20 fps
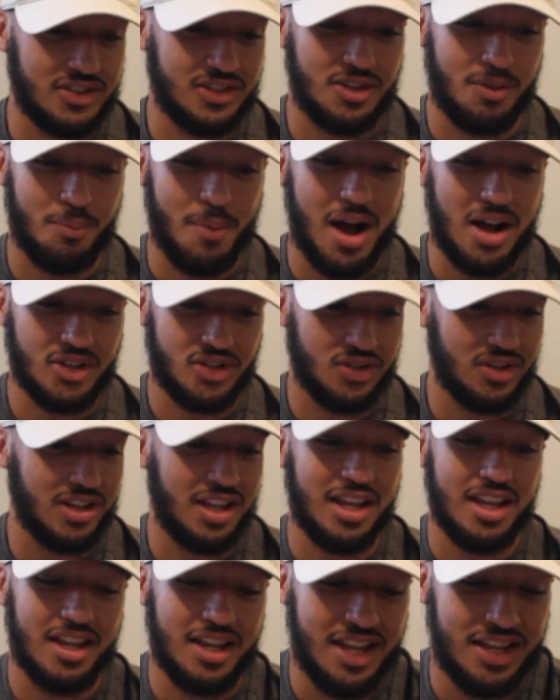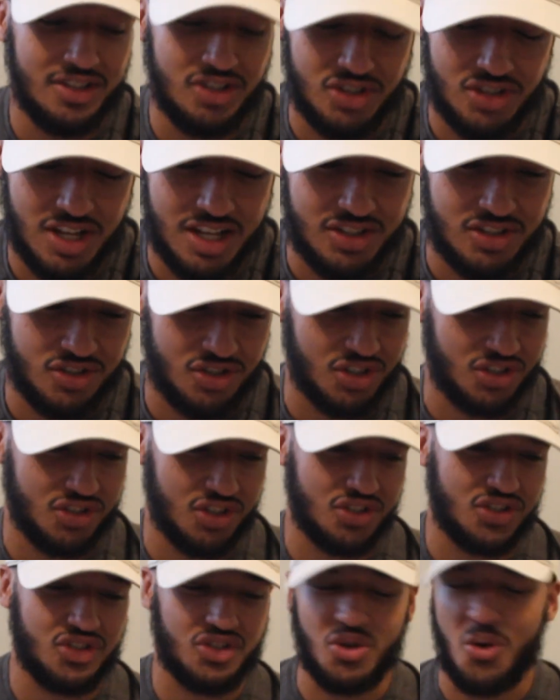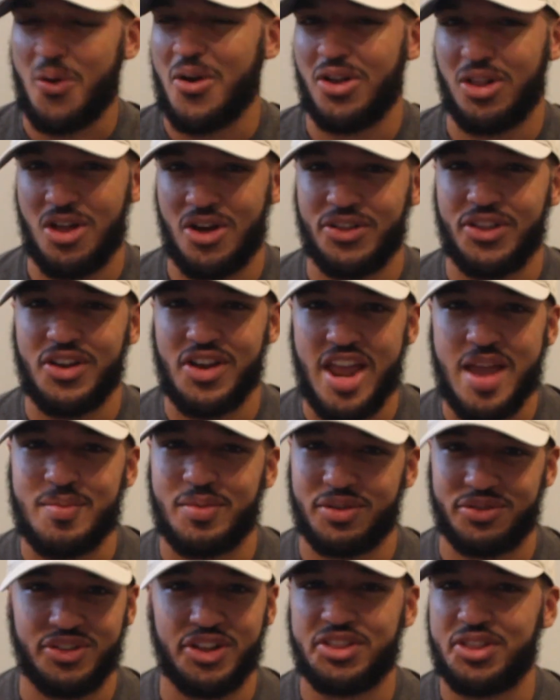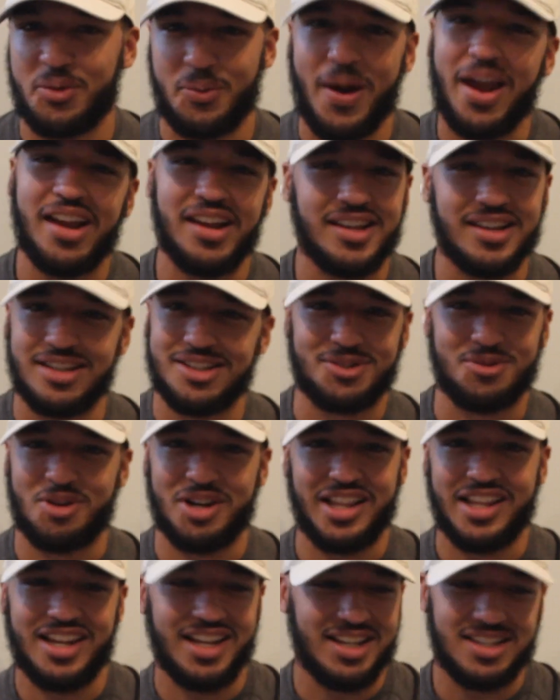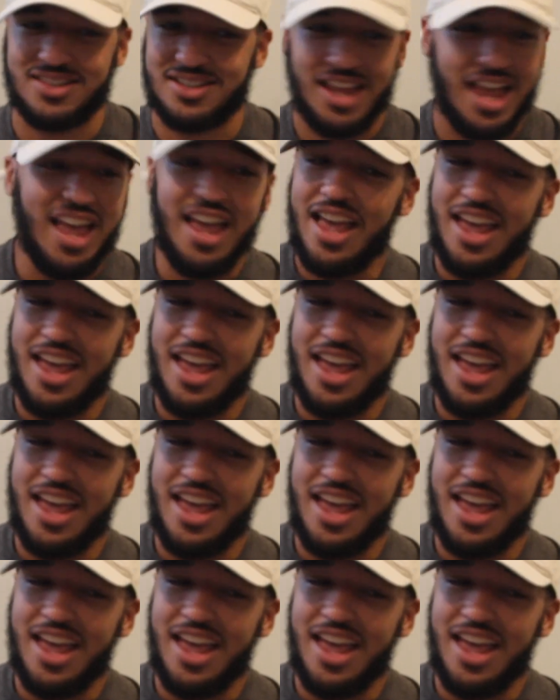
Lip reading: demolished. It's just a soil on the name of Lithuania is what it is.